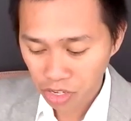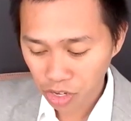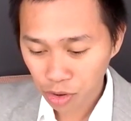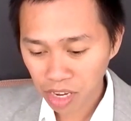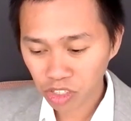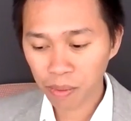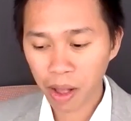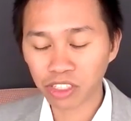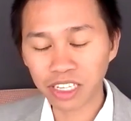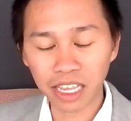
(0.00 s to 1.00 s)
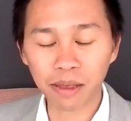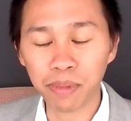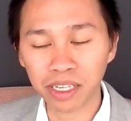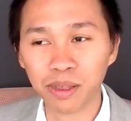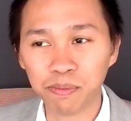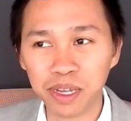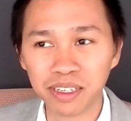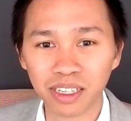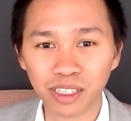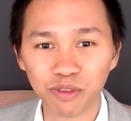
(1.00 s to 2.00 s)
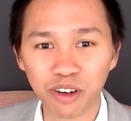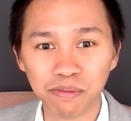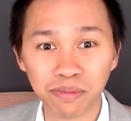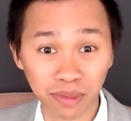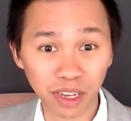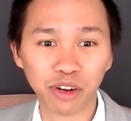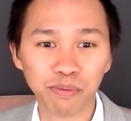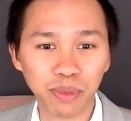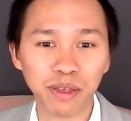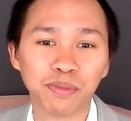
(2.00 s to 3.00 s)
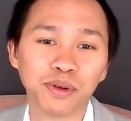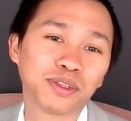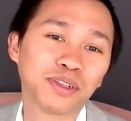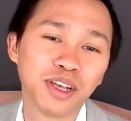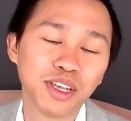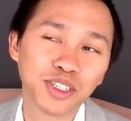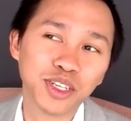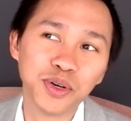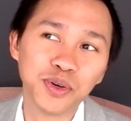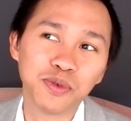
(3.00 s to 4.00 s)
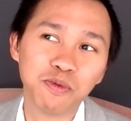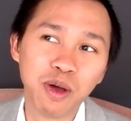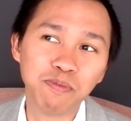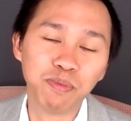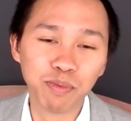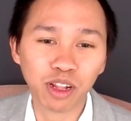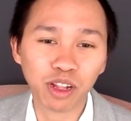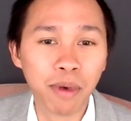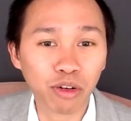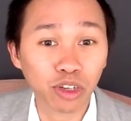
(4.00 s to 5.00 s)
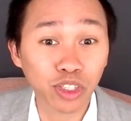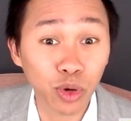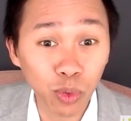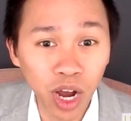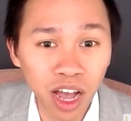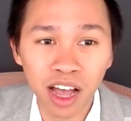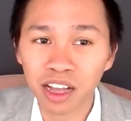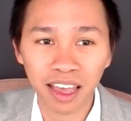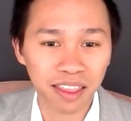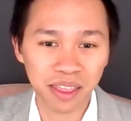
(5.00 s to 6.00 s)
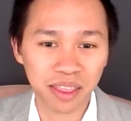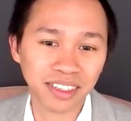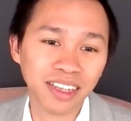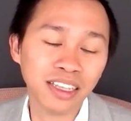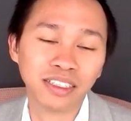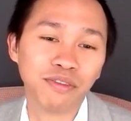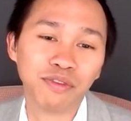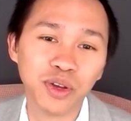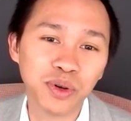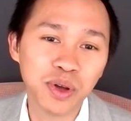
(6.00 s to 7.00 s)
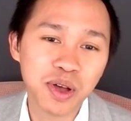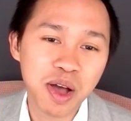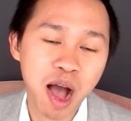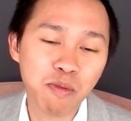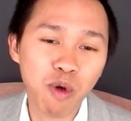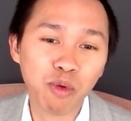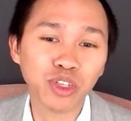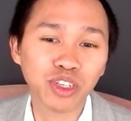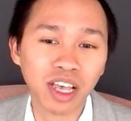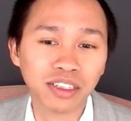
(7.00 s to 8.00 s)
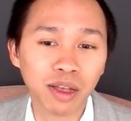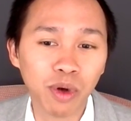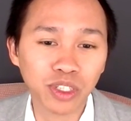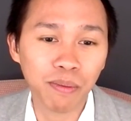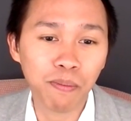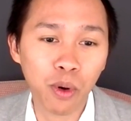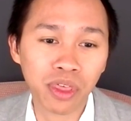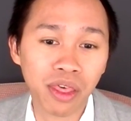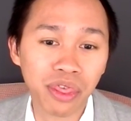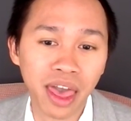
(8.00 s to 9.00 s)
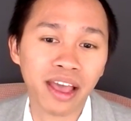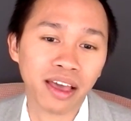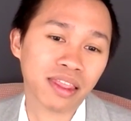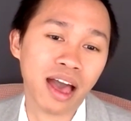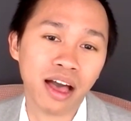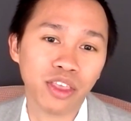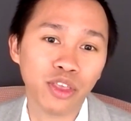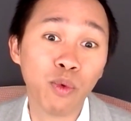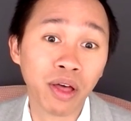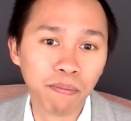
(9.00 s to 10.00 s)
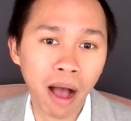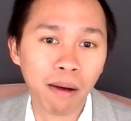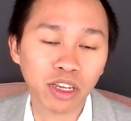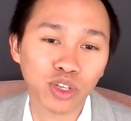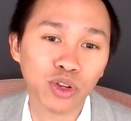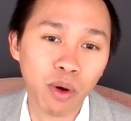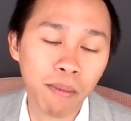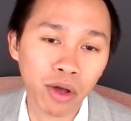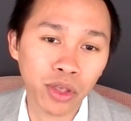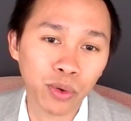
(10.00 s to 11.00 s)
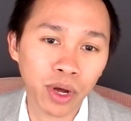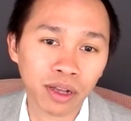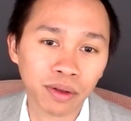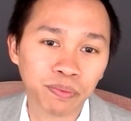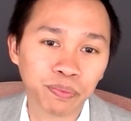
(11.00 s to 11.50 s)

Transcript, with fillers: You, you mentioned about taking bits and pieces from different people. So when people come across your work and this interview, um, what would you say is the most important thing that you want the public to know about your work?